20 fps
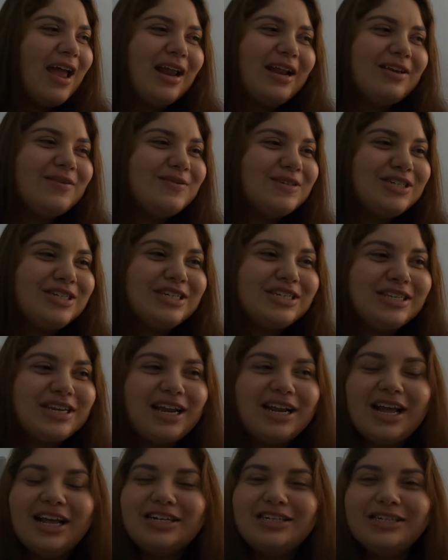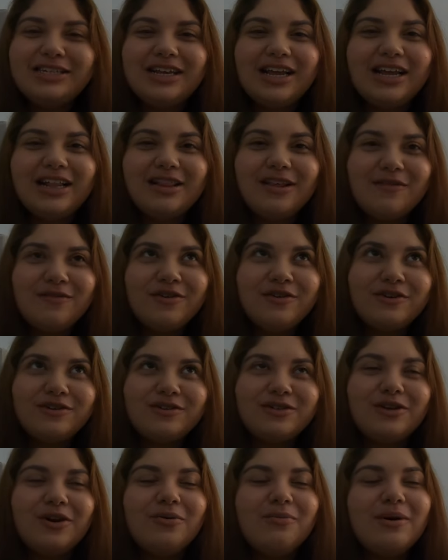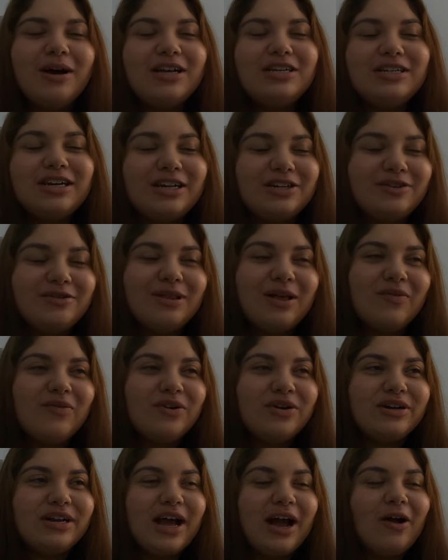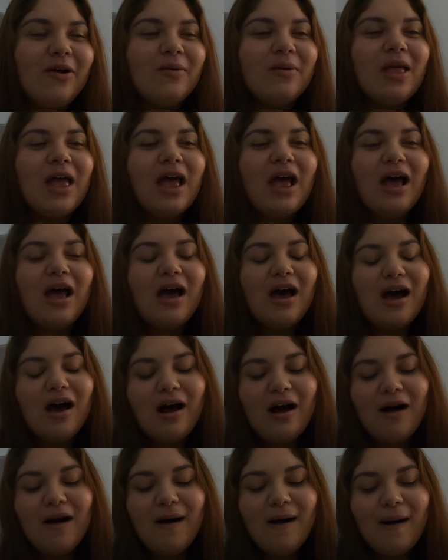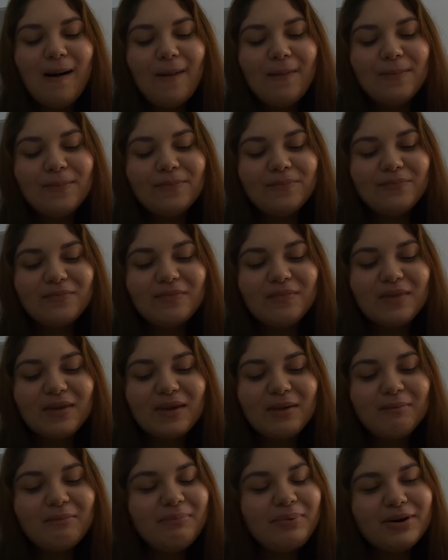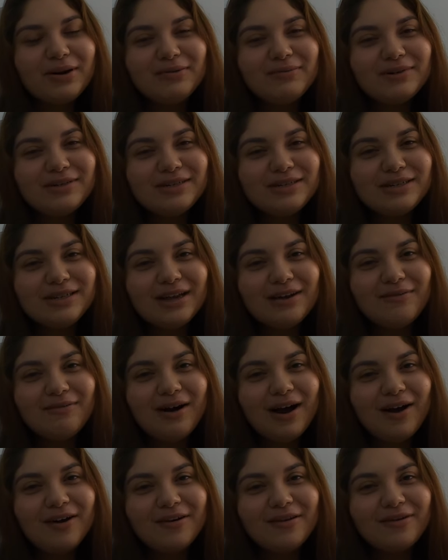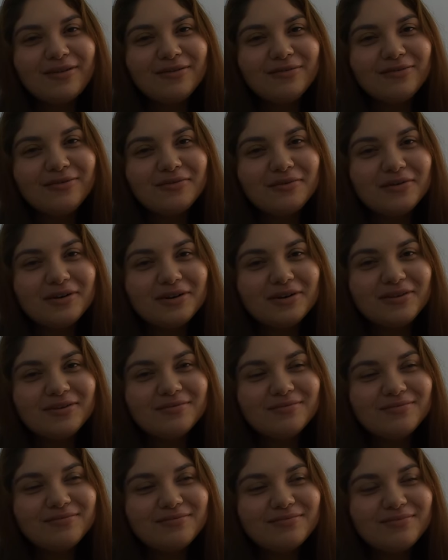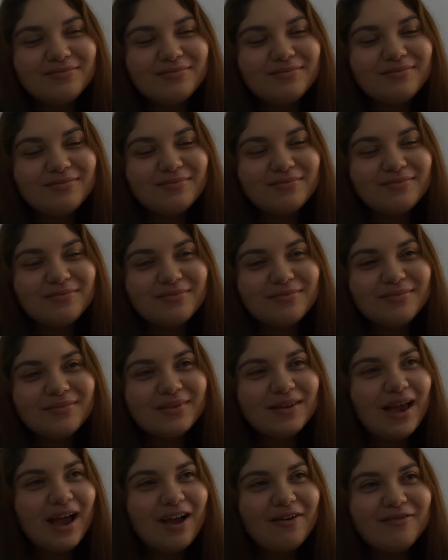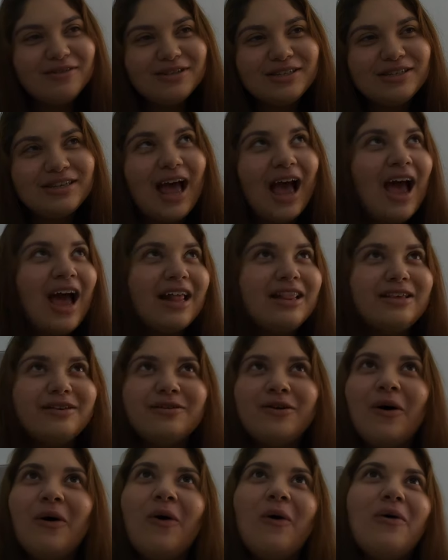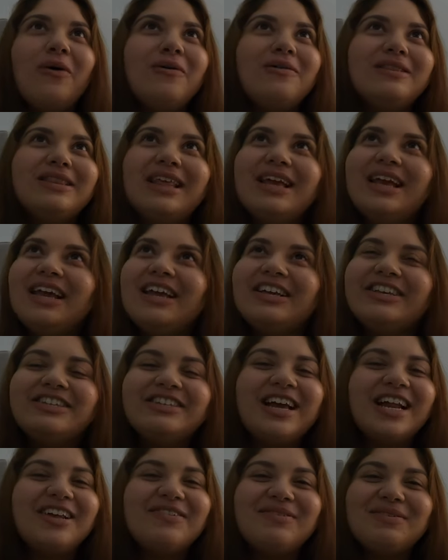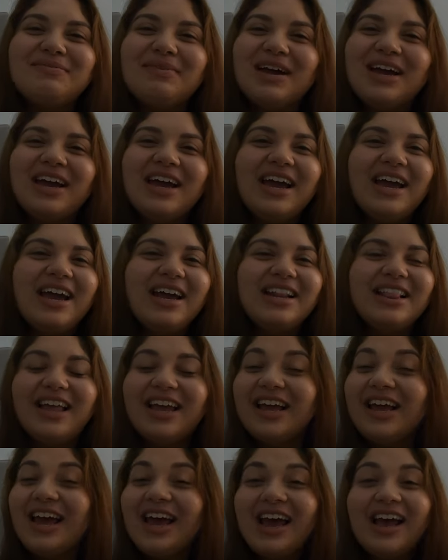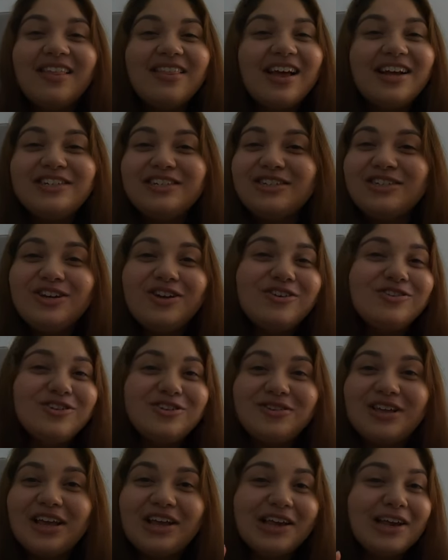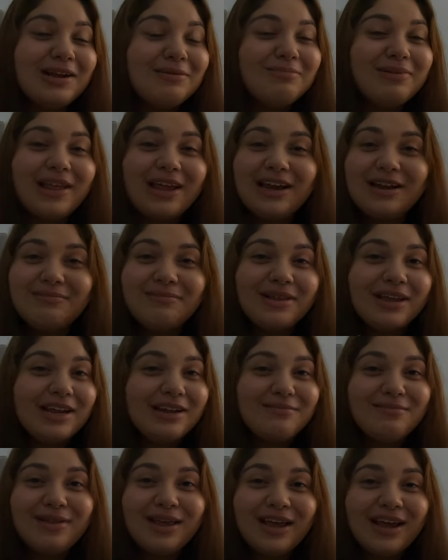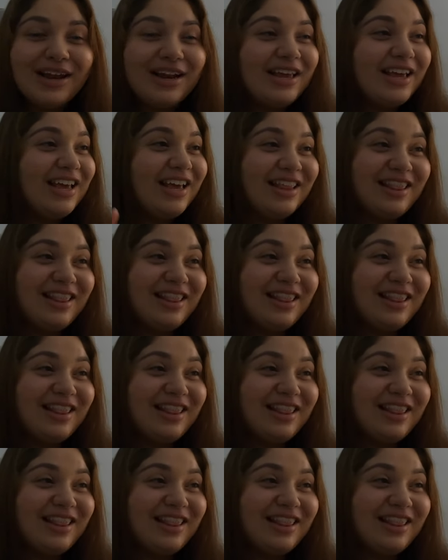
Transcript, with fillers: and it was just and i just like loved her so much and i do love her now um but it was just like wow girl for real i was I had this whole thing set up in my head like that just shows you that you can plan and plan and plan